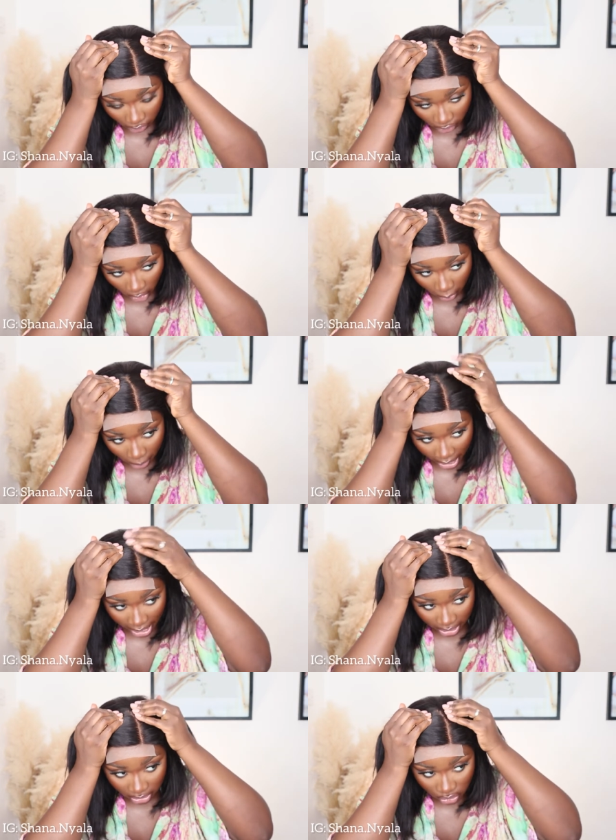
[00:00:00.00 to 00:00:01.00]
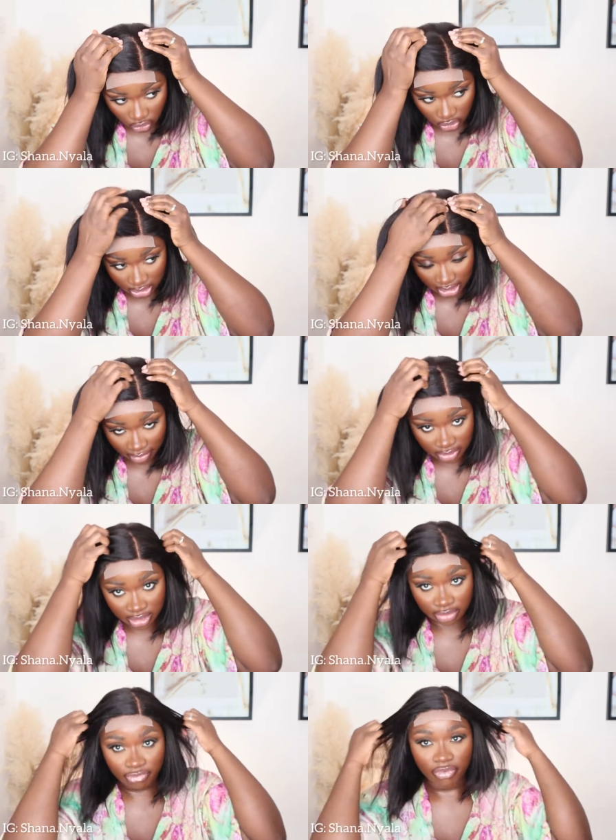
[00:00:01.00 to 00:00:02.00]
far back you just have to
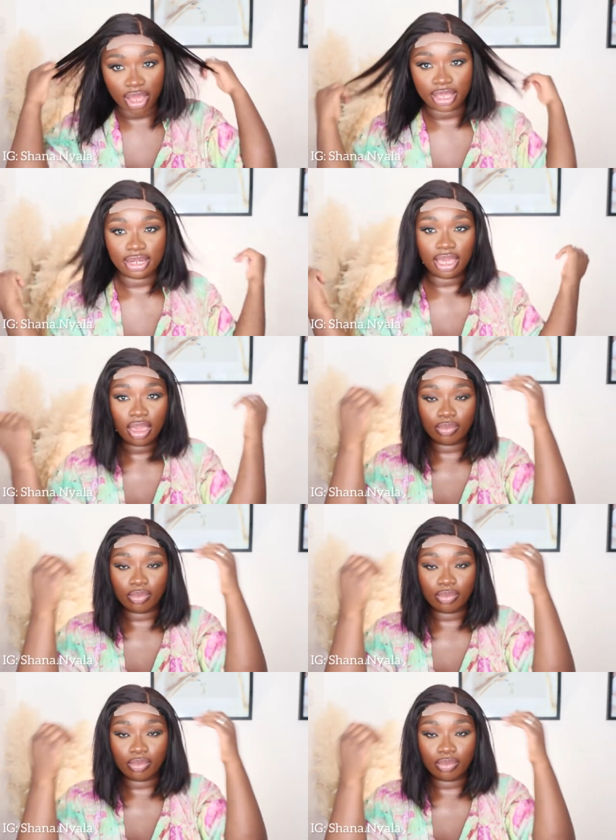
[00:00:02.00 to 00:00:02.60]
define it